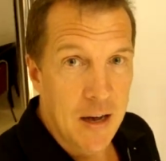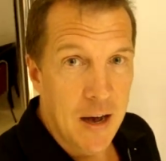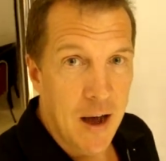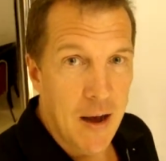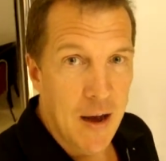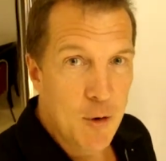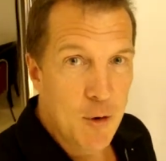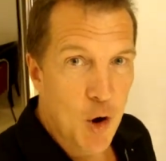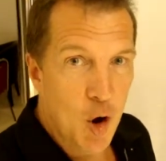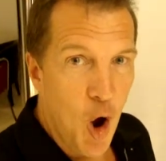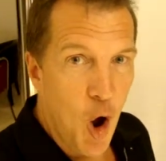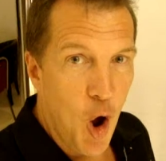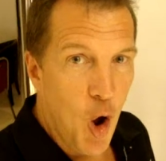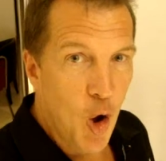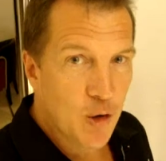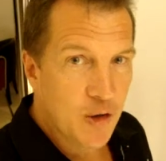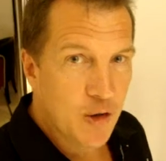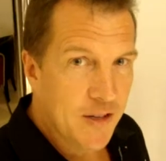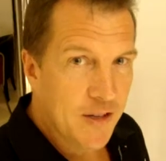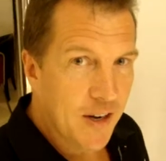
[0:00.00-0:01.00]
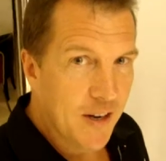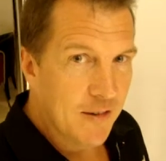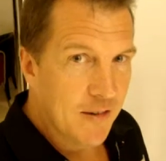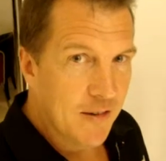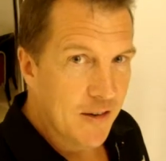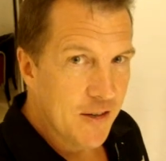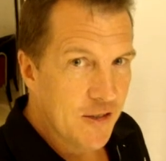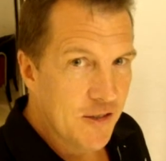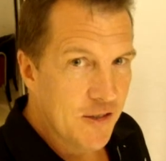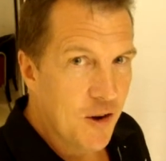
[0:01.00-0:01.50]
I'm your host,
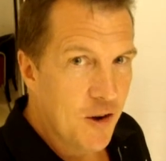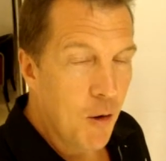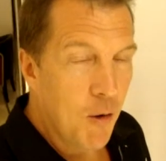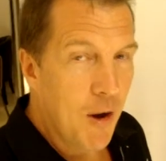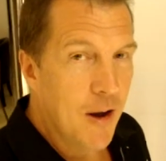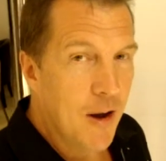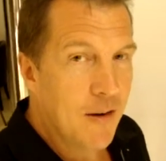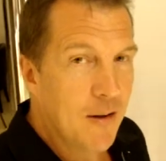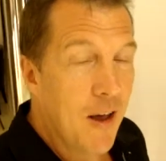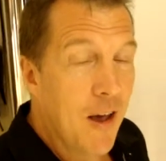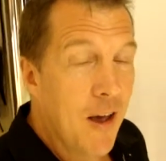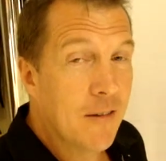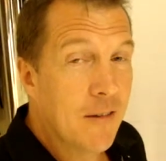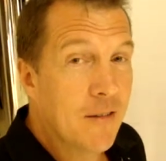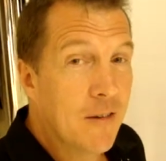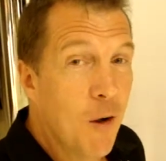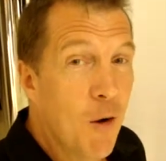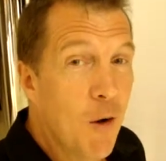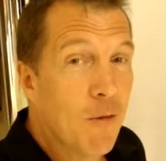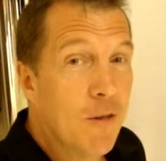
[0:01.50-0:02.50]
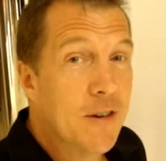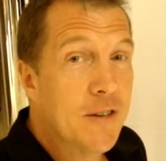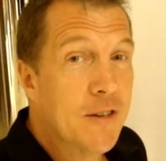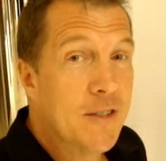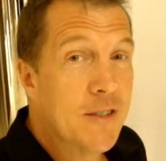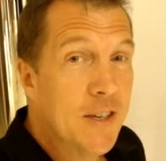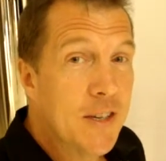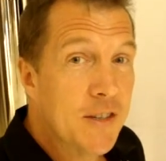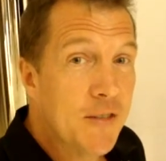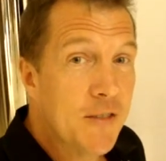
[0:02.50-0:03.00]
Nicholas Snow, and yes, over
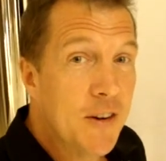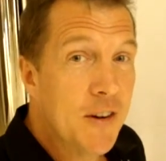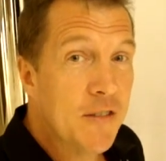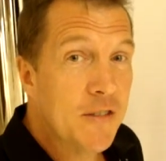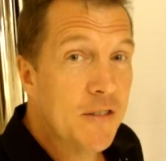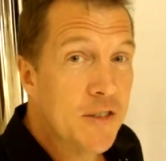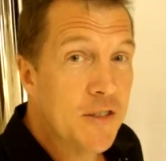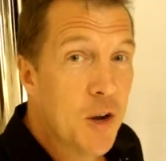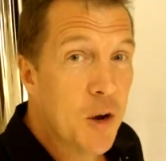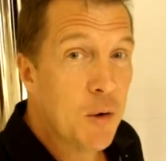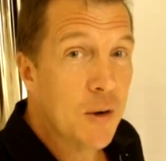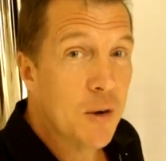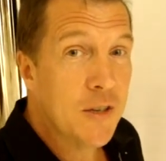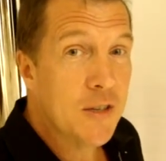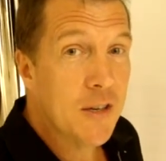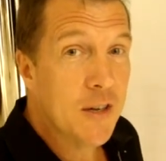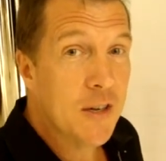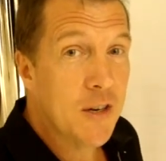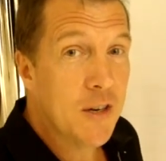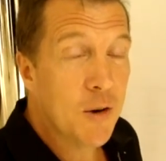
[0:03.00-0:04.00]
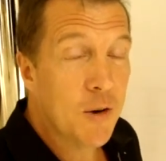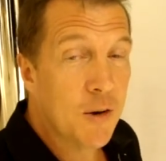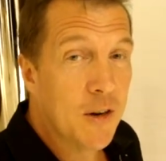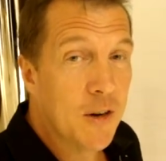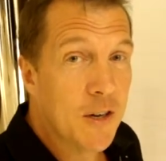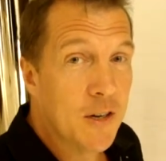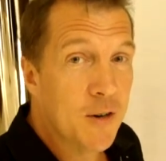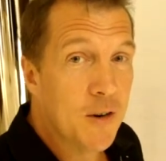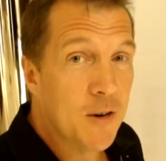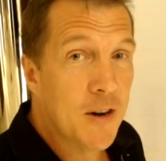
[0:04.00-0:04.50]
6 feet of snow has hit your
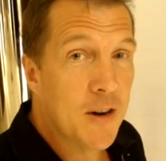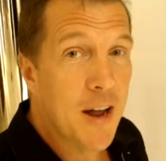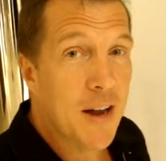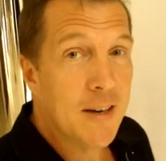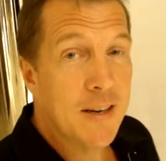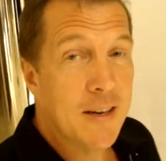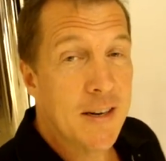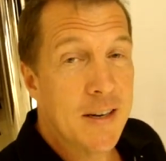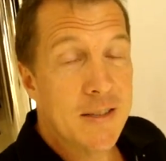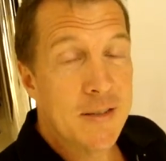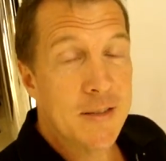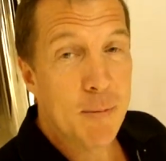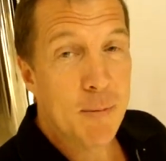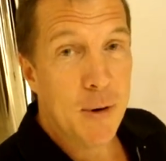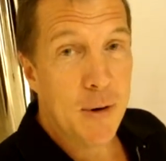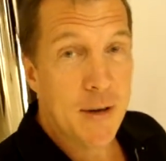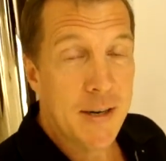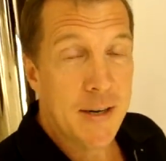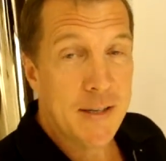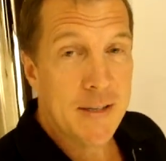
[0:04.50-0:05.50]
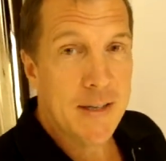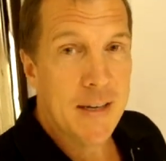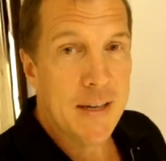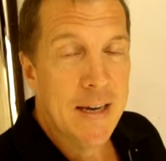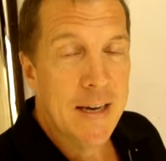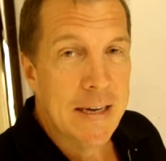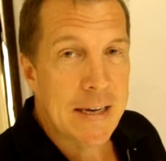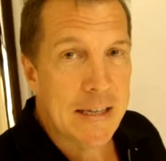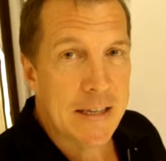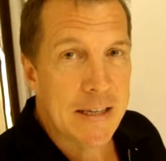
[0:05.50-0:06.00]
internet experience.
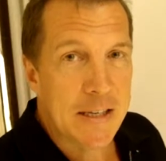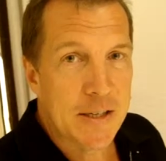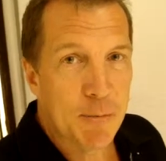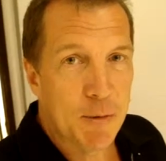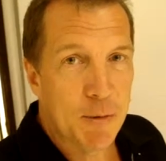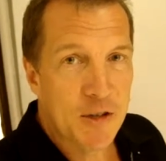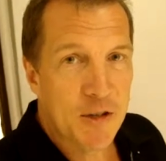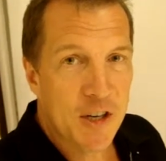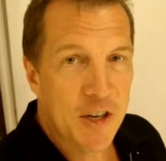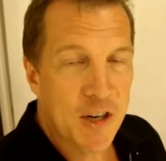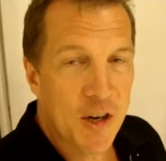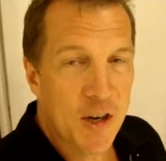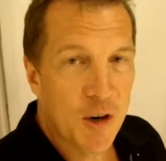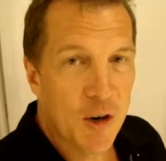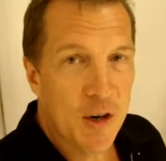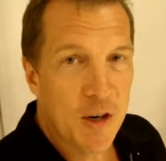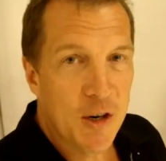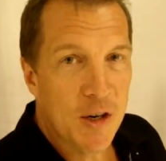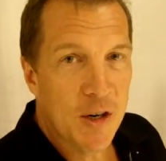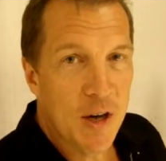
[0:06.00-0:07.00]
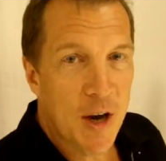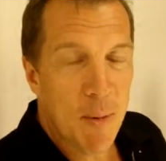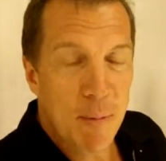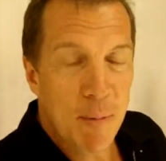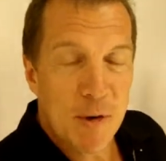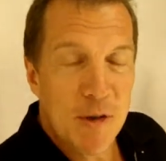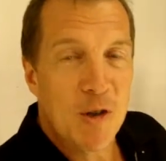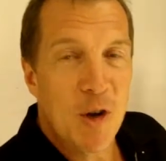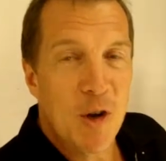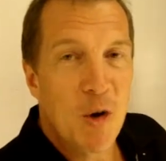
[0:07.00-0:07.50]
This particular
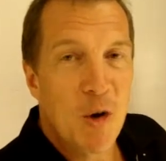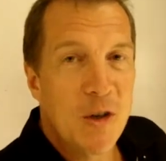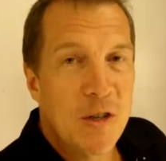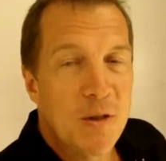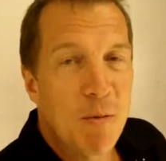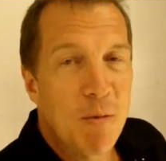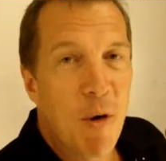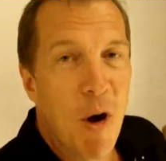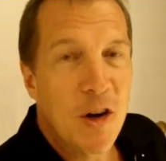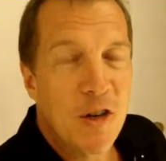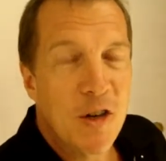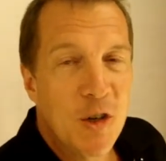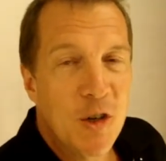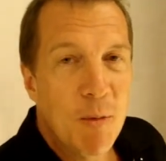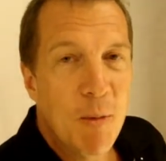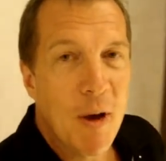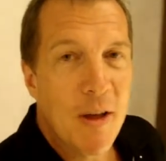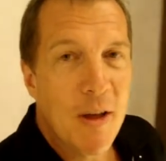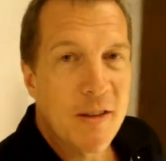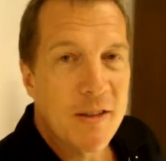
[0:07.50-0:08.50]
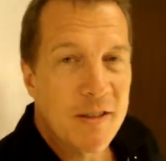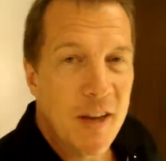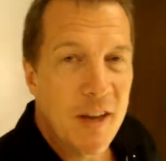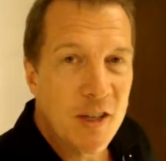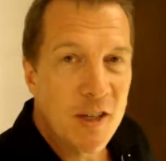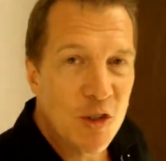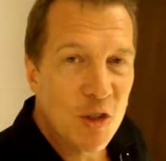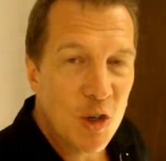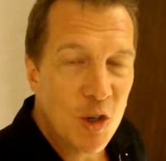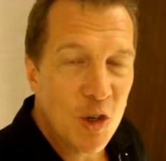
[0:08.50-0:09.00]
episode is brought to you by the
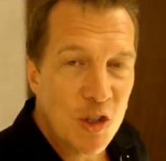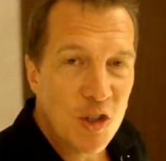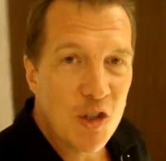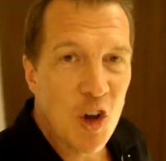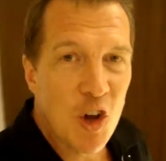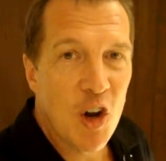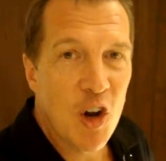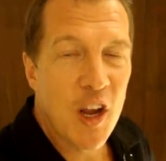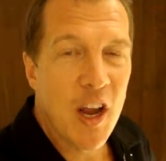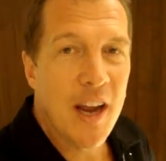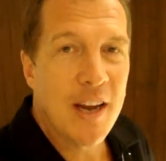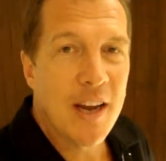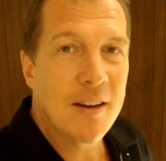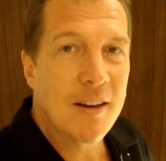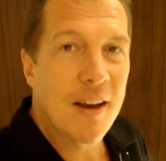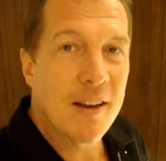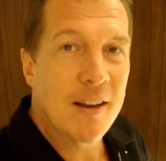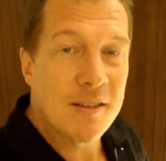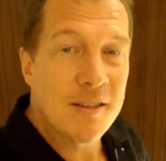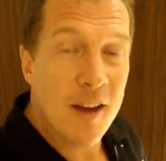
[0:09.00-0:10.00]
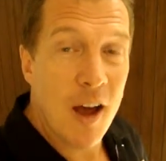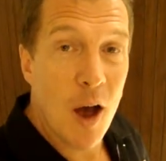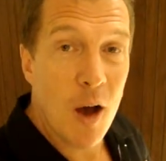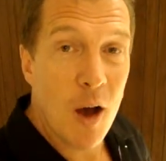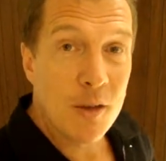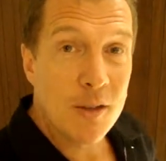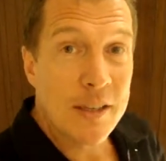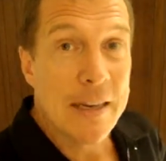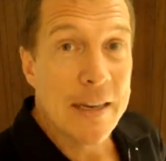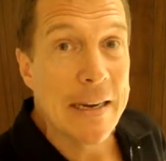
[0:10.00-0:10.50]
Sansuk Sauna and Guest
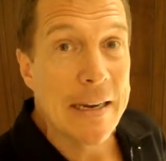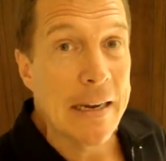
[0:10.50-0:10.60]
House